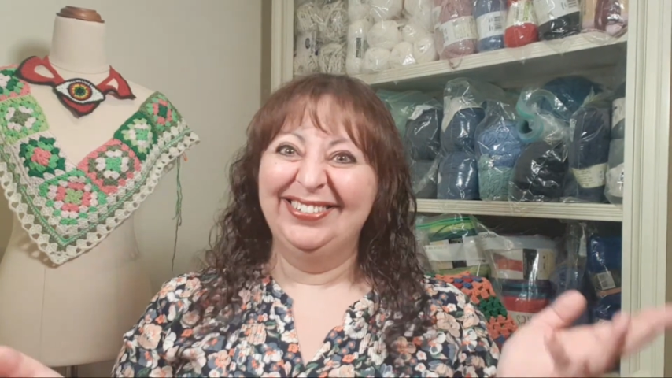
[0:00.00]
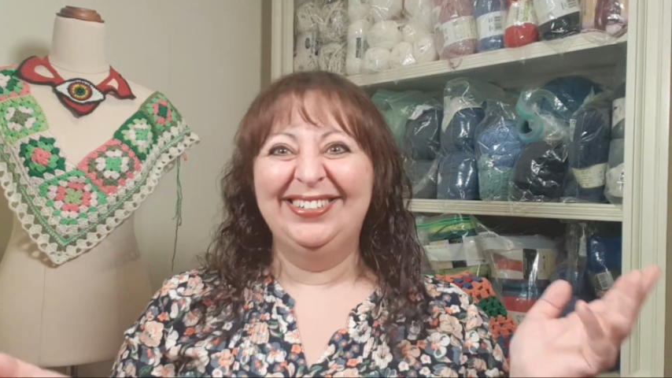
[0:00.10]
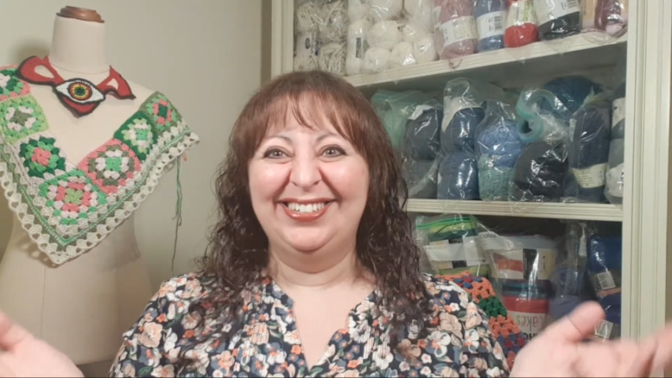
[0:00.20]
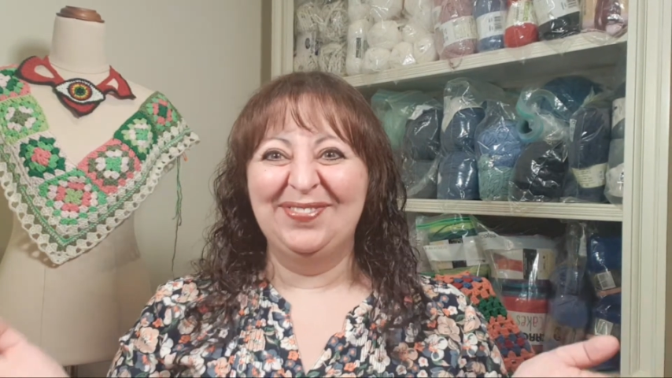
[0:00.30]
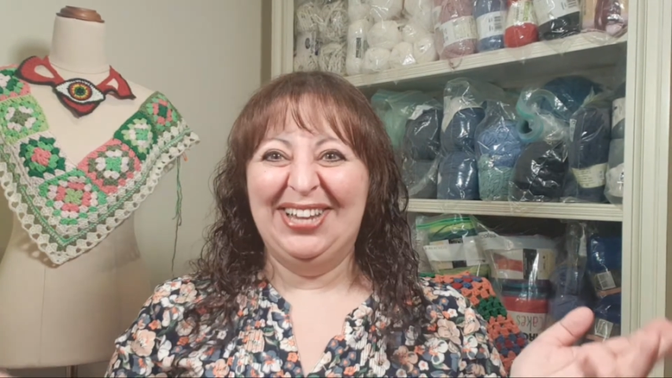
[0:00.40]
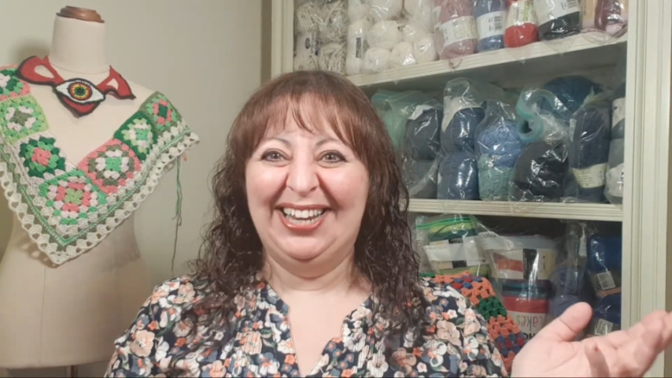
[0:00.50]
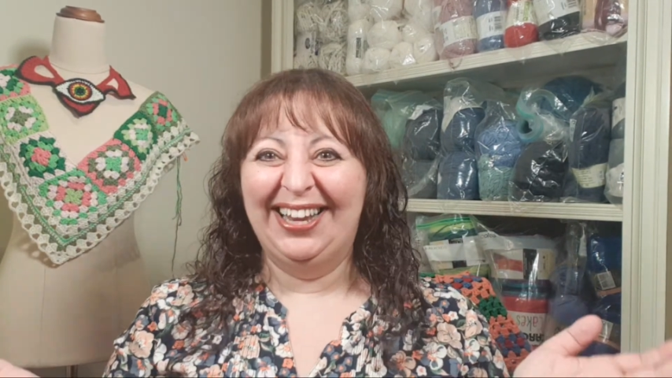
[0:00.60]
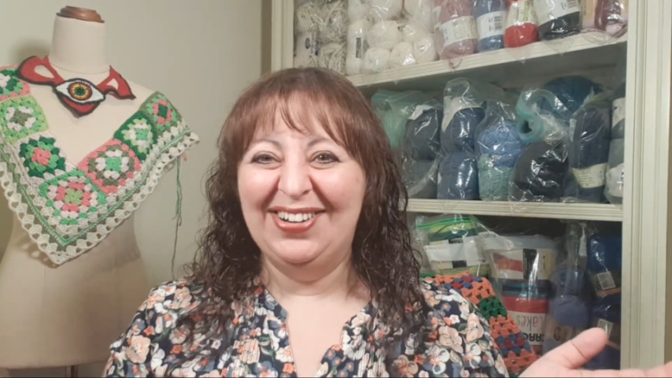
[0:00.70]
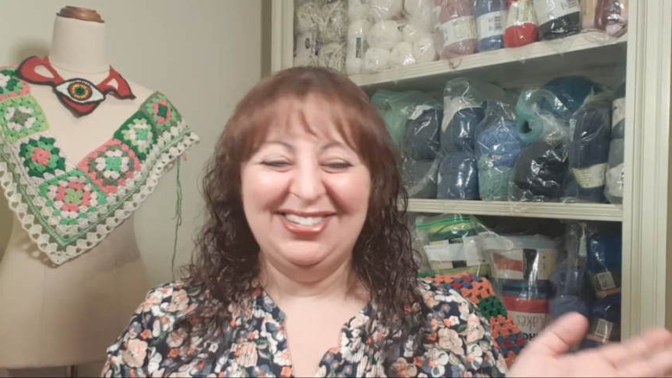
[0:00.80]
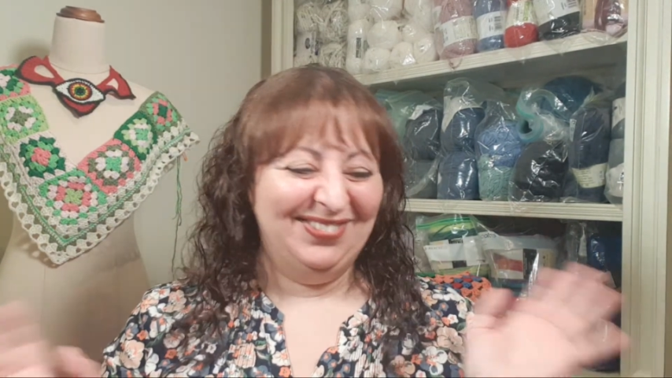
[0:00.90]
should be
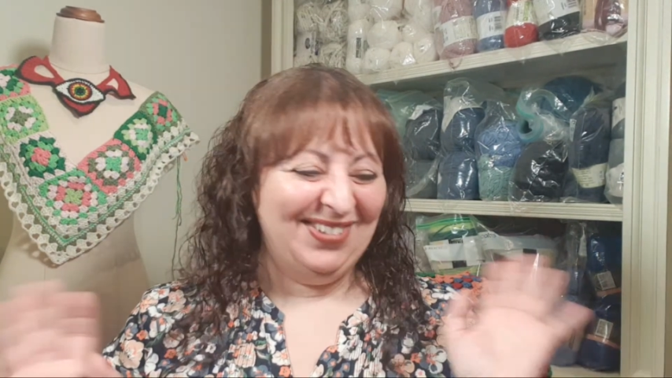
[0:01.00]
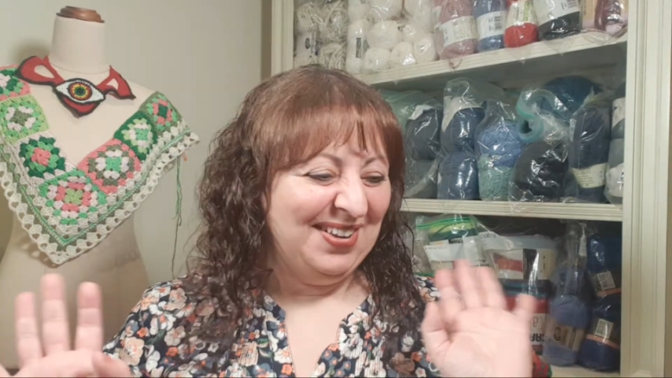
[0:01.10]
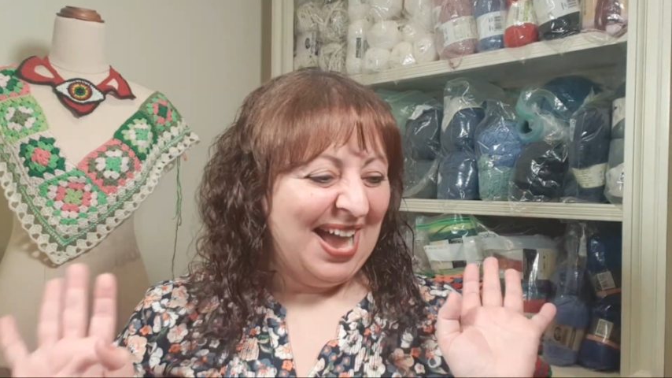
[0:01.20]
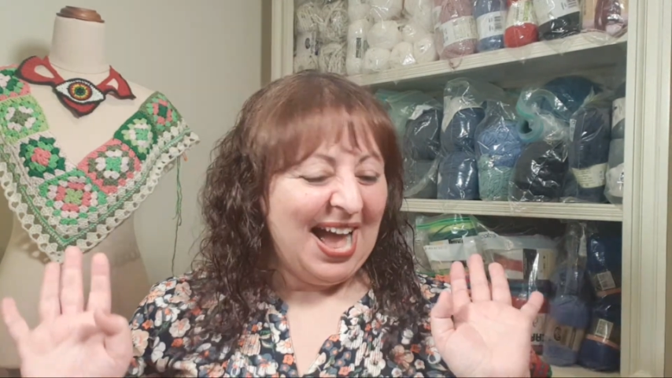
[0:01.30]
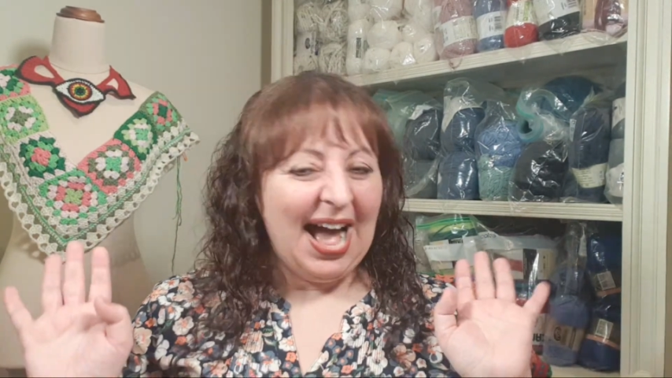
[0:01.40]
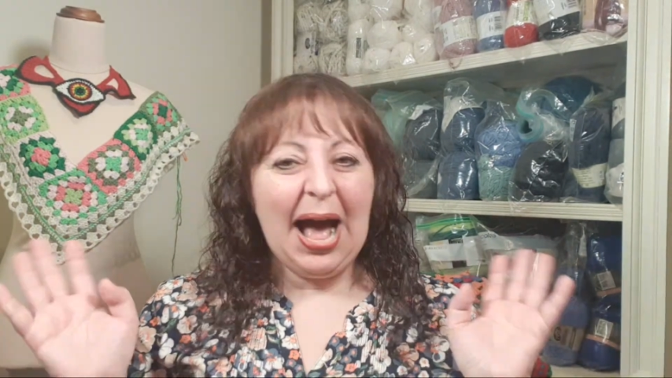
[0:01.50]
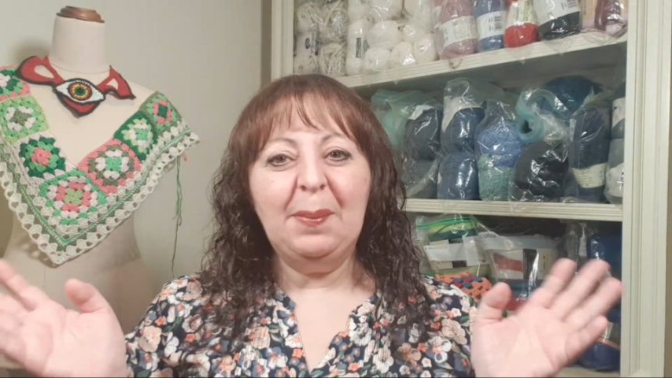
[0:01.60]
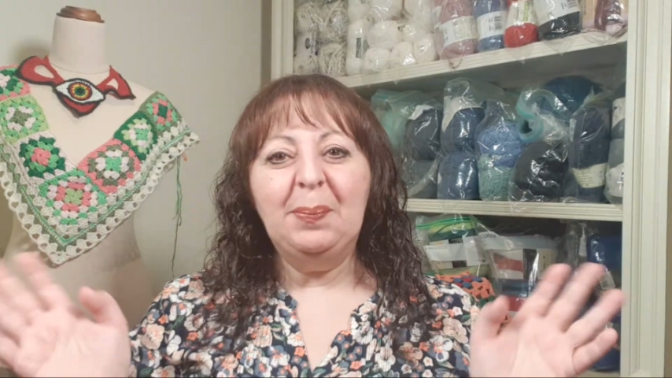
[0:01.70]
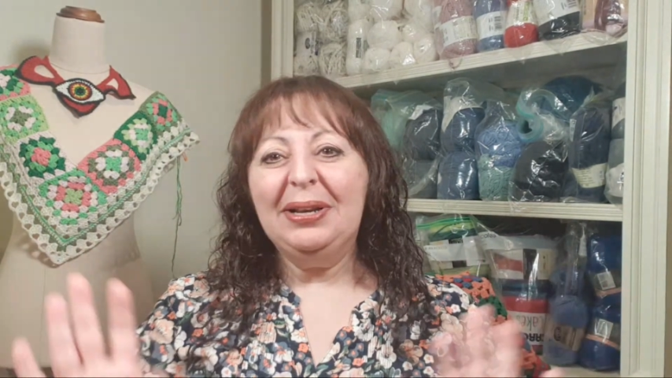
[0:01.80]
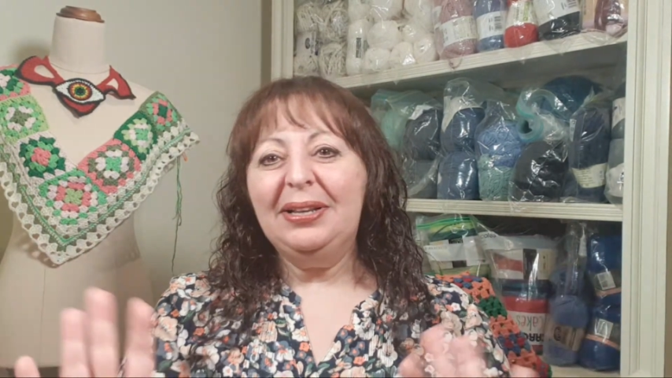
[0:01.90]
encouraging, right?
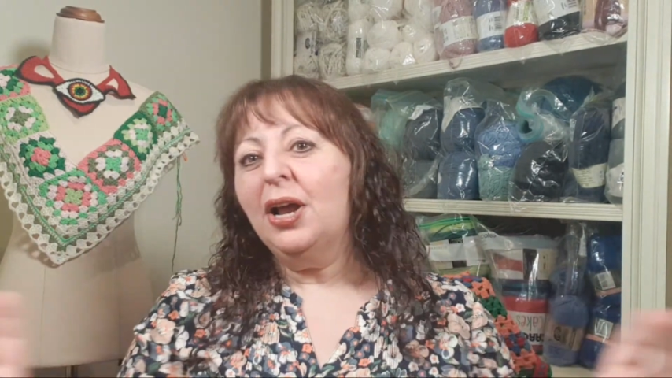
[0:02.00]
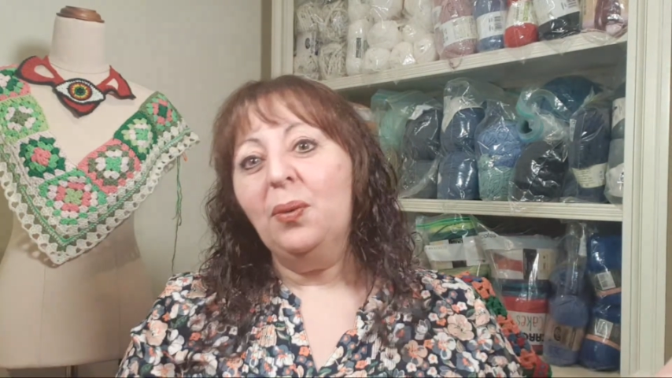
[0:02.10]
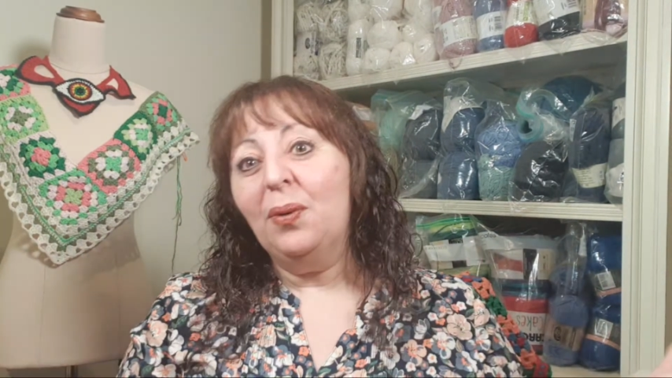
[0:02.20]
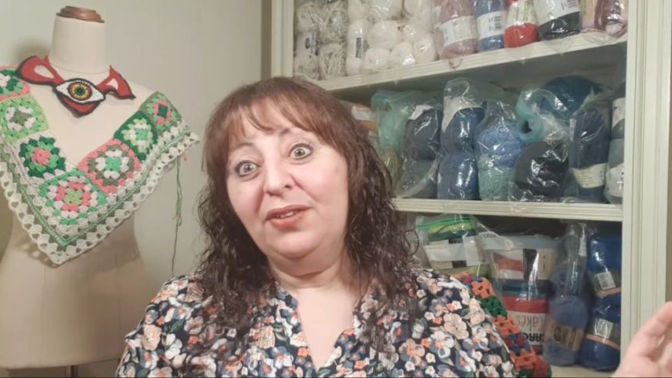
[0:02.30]
But you know what?